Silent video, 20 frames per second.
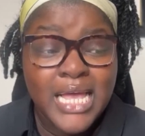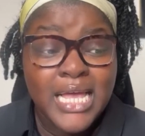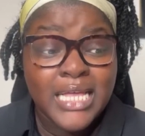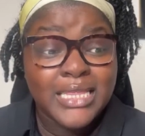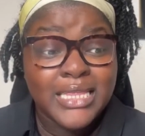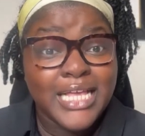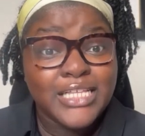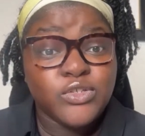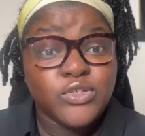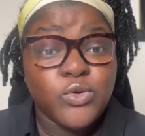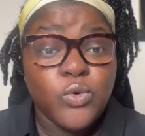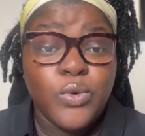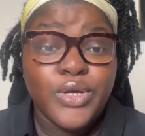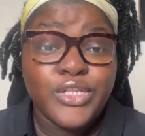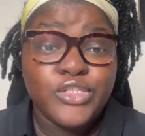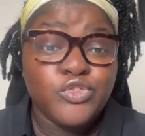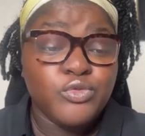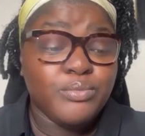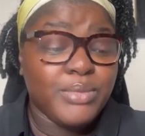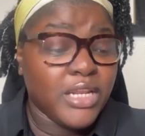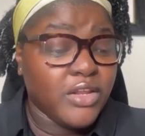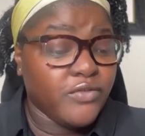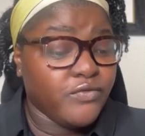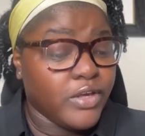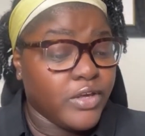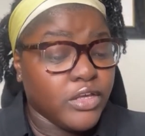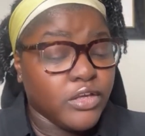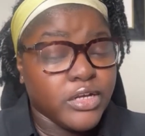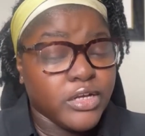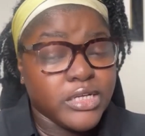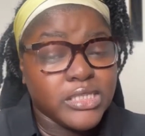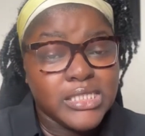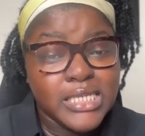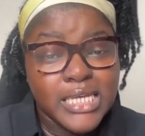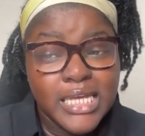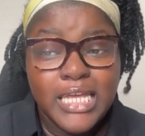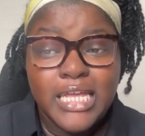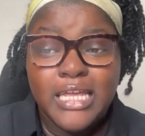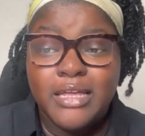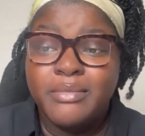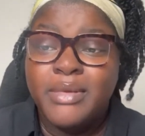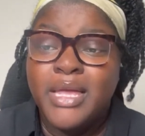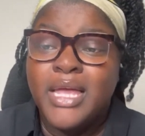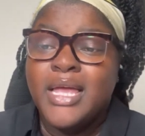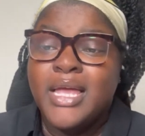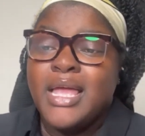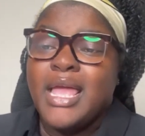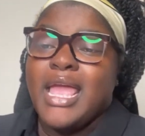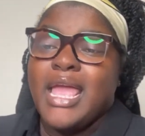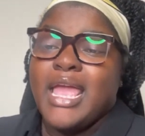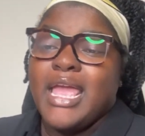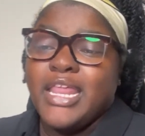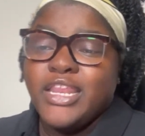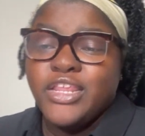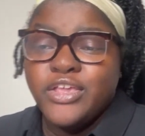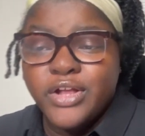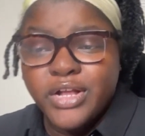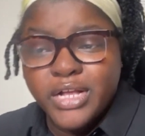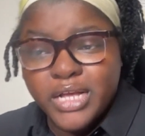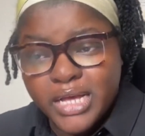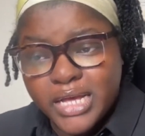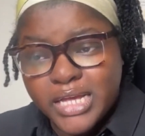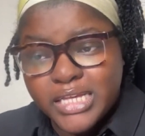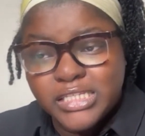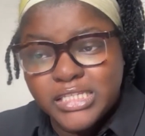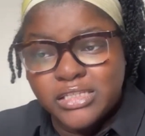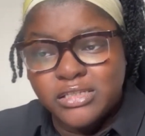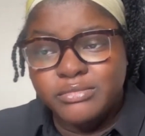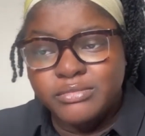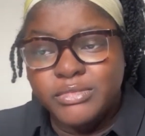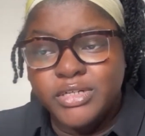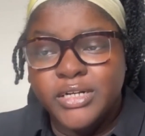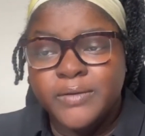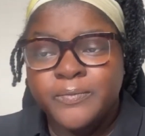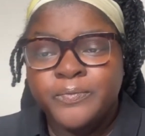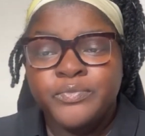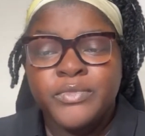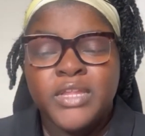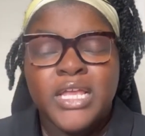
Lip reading: that's going to benefit your team and your customer,